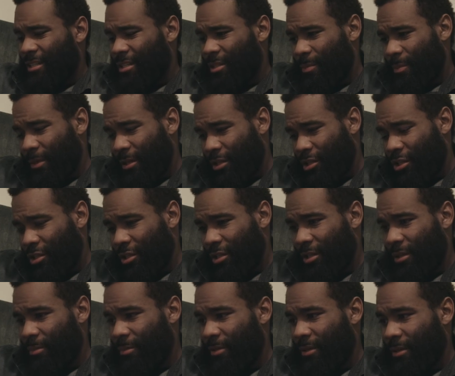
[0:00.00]

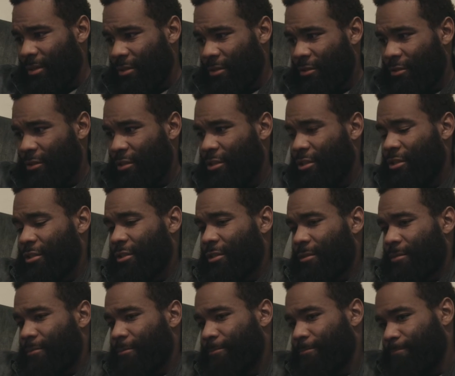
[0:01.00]
especially being a
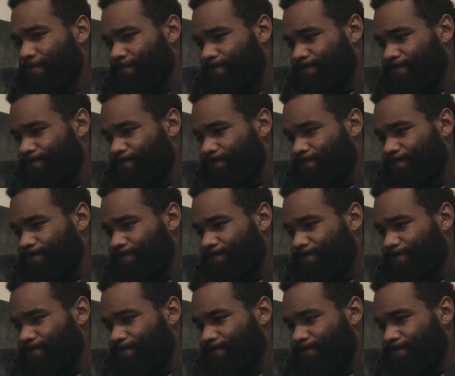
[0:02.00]
Christian.